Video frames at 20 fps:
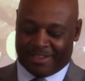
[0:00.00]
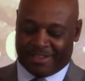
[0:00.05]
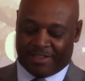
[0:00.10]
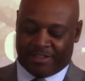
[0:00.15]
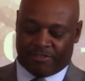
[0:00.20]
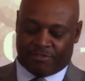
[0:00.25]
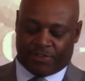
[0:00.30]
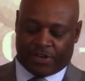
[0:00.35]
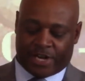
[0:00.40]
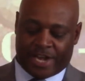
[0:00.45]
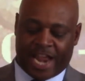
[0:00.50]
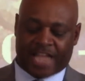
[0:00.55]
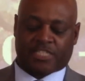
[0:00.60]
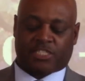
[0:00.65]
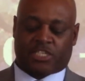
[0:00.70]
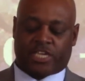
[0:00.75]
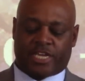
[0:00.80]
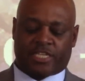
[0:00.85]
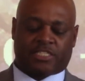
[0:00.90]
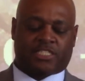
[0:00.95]
For the
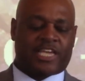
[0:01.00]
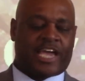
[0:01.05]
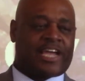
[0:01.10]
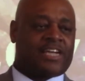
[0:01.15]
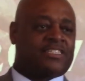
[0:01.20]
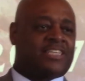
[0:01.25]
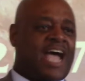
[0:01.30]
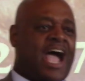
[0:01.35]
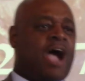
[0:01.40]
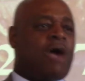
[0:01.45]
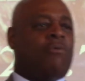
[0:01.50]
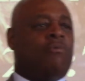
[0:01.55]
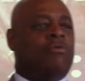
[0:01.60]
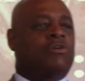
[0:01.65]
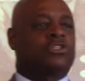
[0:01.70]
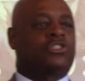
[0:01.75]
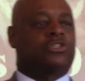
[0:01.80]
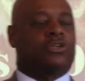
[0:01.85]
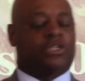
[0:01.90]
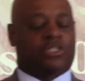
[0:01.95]
next 10 seconds, I
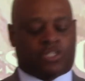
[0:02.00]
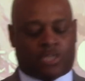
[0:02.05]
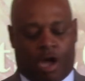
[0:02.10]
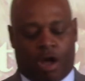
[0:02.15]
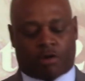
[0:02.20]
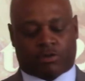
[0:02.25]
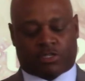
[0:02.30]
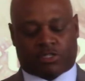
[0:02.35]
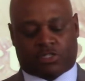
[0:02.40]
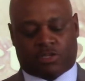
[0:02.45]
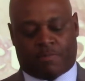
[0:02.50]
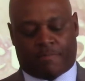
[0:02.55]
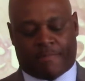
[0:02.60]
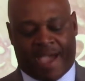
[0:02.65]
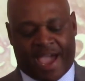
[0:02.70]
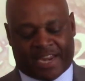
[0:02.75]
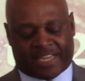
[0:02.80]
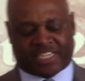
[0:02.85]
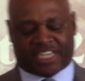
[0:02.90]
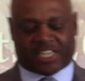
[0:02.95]
want you to talk to
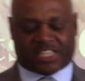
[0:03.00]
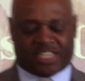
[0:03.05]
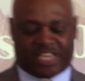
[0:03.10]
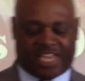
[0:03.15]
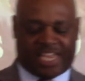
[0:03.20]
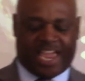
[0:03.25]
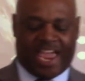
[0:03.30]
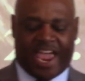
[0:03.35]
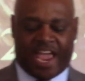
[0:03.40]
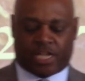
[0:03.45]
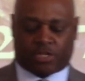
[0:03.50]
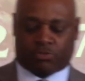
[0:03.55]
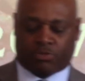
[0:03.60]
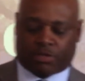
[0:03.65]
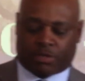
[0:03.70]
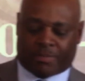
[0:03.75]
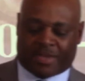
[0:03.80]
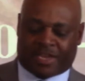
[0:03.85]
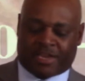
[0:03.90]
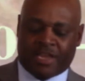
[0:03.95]
somebody, just engage
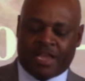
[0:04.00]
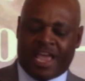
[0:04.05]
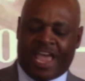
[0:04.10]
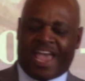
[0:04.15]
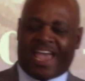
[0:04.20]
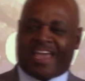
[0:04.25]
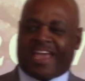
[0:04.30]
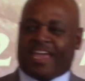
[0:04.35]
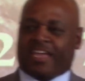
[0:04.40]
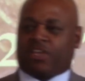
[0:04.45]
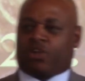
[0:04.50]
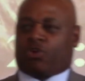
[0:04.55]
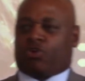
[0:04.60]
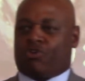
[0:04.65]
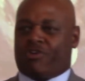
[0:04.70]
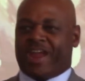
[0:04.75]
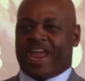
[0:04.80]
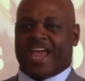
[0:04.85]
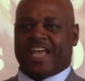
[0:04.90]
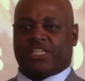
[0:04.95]
with them, and
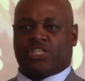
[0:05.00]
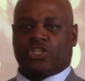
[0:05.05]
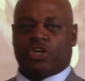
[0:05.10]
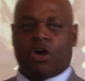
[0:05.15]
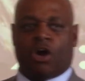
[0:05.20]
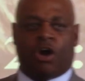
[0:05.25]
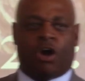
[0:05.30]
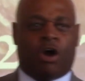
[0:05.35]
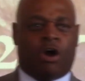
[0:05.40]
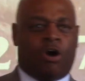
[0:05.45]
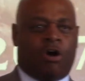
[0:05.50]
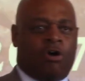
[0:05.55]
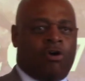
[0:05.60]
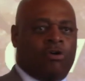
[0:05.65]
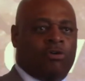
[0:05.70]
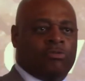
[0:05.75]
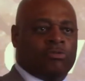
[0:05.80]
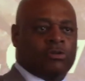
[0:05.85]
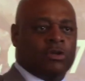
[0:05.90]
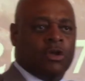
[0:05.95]
create your
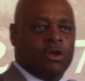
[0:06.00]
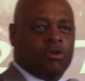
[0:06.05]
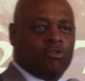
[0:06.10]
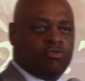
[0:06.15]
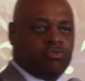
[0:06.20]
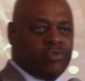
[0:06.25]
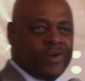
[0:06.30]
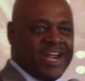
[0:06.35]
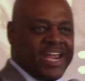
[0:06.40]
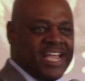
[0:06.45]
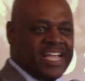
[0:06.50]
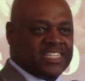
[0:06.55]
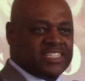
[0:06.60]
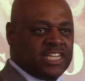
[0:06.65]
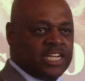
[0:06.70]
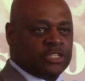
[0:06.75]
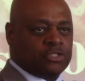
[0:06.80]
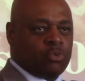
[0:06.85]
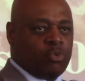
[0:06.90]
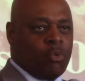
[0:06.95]
own
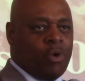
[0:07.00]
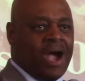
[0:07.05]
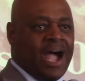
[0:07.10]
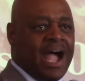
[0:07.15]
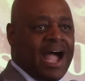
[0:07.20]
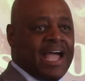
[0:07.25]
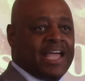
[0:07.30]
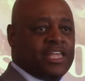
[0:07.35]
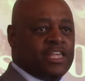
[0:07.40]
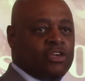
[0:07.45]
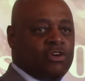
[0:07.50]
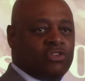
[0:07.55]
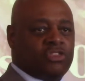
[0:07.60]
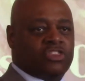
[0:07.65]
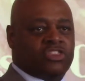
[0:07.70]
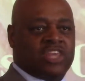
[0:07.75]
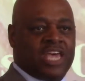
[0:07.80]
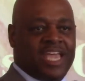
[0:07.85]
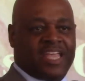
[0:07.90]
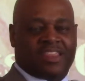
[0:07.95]
reasons why you
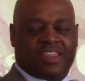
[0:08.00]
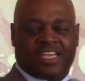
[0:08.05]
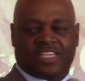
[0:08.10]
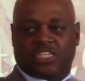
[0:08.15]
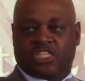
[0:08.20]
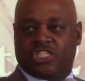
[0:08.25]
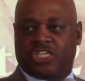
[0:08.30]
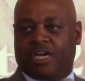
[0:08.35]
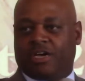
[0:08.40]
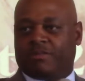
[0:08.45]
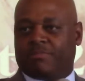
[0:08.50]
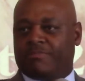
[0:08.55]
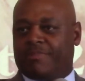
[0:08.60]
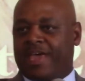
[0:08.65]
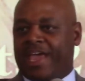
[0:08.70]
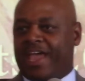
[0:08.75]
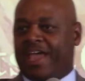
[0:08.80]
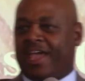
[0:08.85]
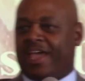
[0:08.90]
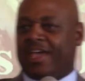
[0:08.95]
think this young
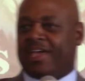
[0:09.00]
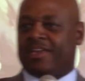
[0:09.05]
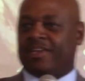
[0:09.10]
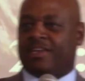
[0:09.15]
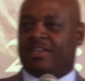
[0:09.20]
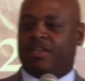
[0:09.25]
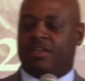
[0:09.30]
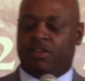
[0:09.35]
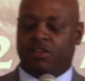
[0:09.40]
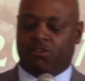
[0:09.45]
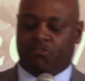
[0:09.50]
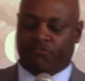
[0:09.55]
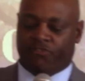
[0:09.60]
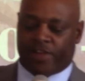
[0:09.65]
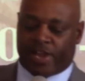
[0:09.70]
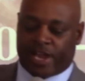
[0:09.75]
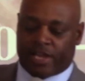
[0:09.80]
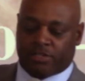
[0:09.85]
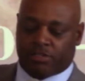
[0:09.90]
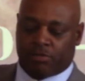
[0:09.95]
man
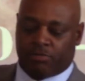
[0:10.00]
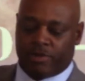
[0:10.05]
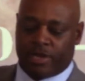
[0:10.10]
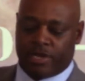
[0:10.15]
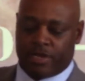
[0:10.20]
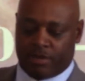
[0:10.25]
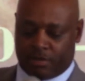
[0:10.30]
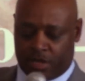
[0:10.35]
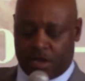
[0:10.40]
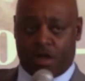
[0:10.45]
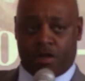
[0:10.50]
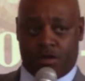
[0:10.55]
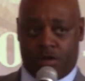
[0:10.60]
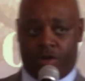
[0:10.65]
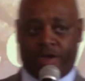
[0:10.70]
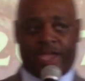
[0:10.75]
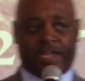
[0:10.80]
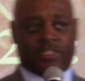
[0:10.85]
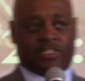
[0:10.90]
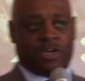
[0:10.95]
fell out the window.
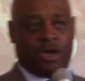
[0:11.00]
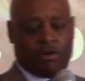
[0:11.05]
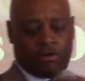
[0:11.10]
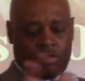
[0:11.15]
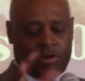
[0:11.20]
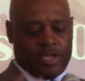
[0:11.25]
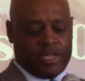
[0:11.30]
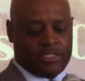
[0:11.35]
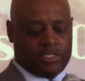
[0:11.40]
Go ahead and talk. Yeah.